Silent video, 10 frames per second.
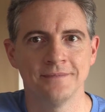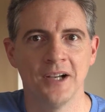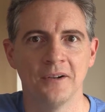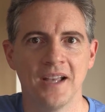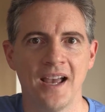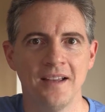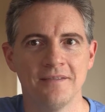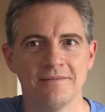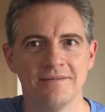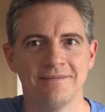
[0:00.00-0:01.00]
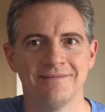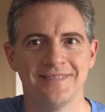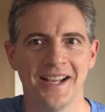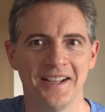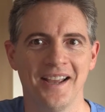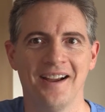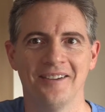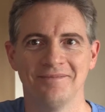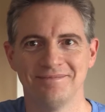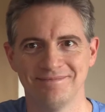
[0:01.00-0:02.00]
Okay? Take
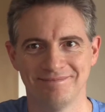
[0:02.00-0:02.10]
care.